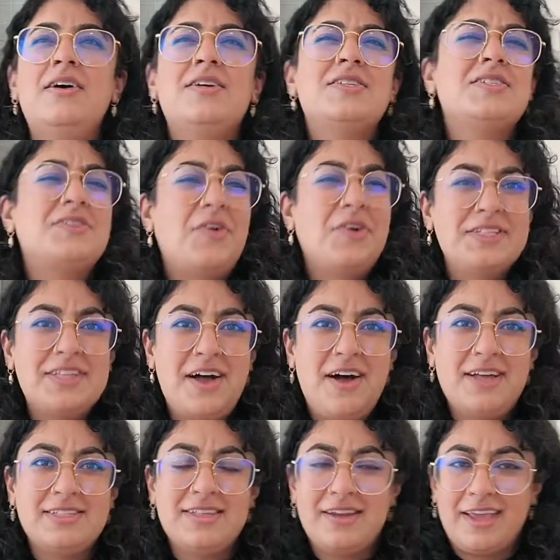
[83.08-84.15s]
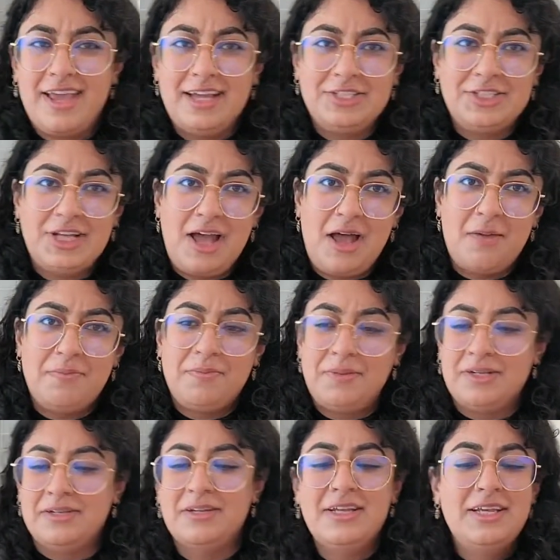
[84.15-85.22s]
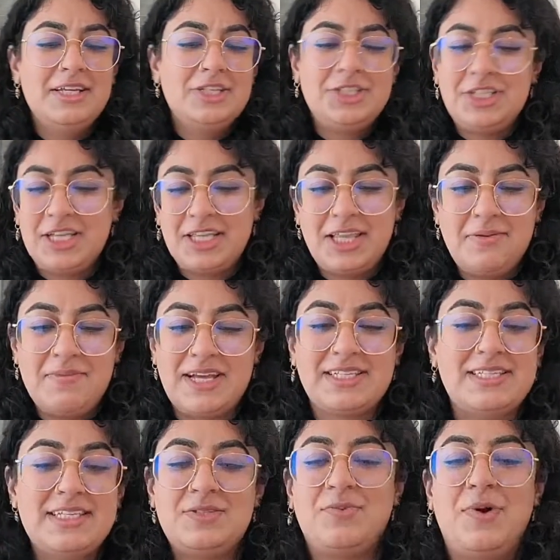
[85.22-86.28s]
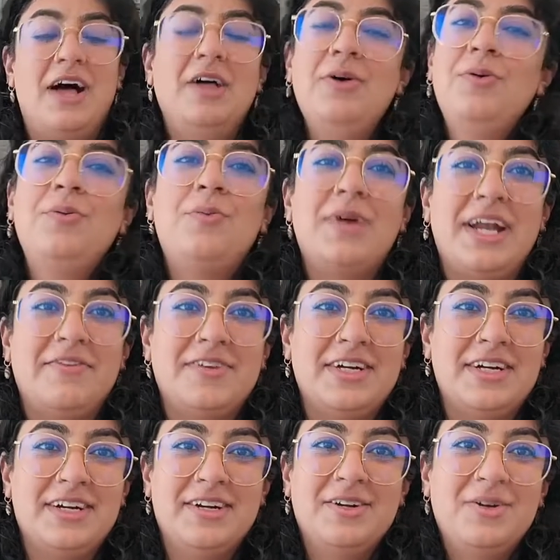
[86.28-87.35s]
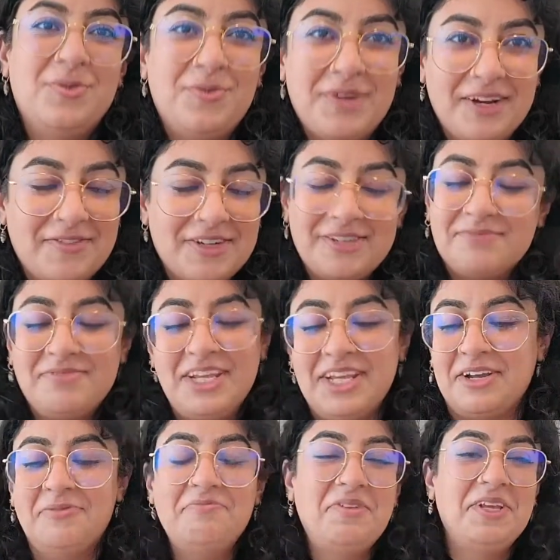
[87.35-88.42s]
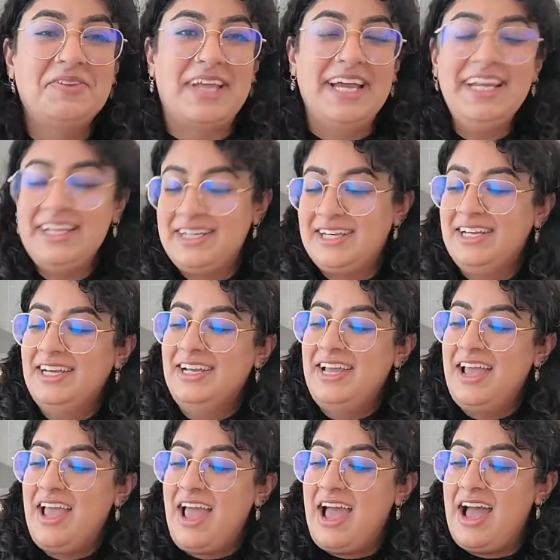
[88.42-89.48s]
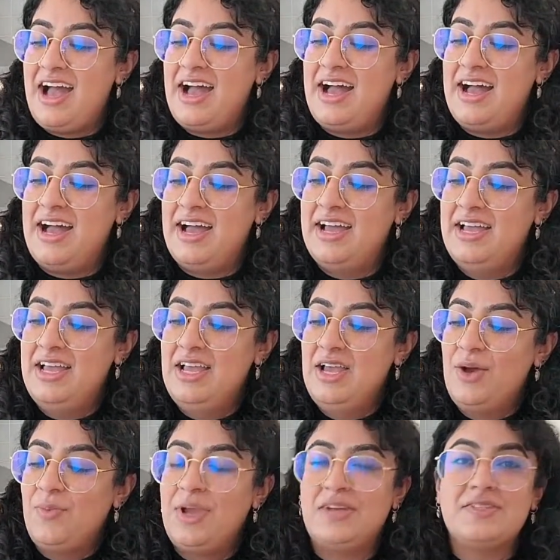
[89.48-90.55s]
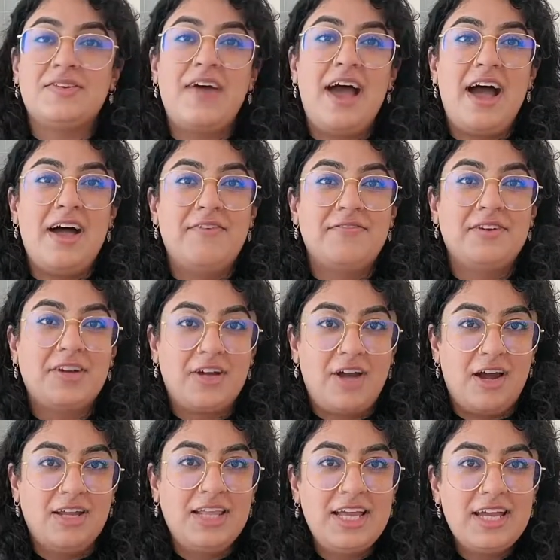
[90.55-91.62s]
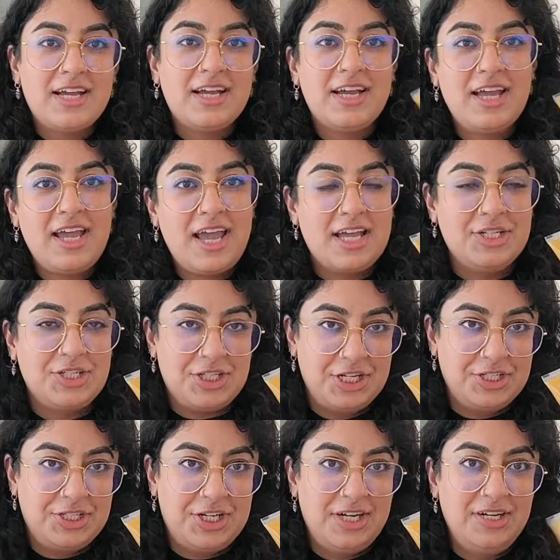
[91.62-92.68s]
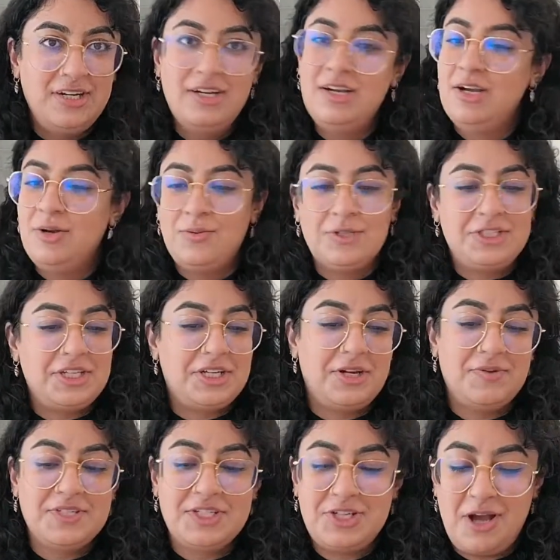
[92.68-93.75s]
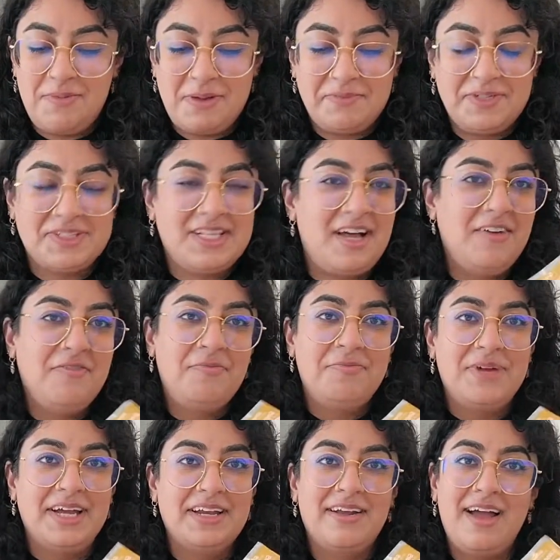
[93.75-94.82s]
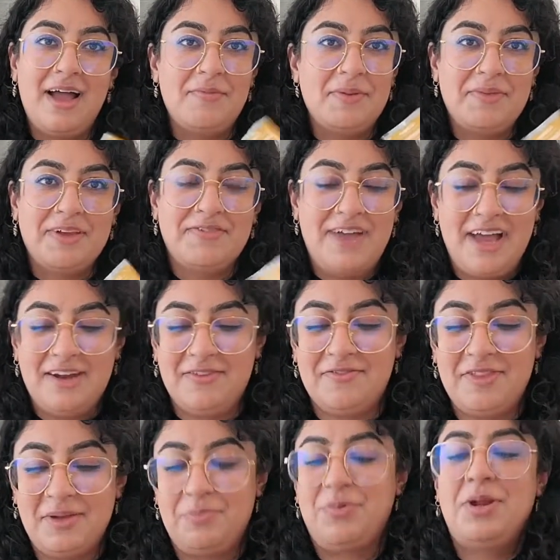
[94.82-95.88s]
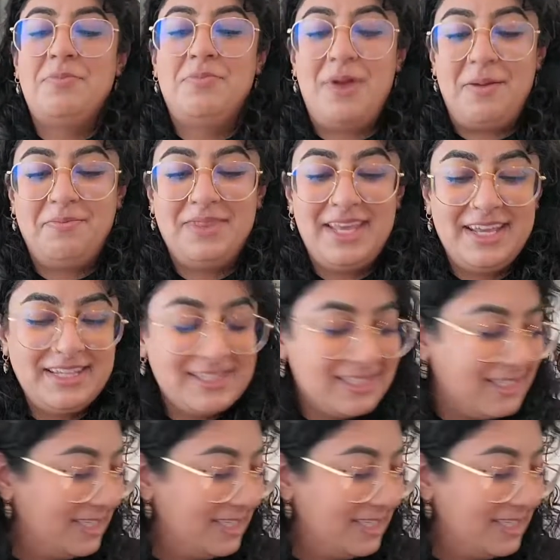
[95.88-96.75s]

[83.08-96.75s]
soy sauce and ketchup and chili mix as well, whatever you like. We also have garlic and ginger, which you can always chop up yourself, but I'm a big fan of the pre-prep things.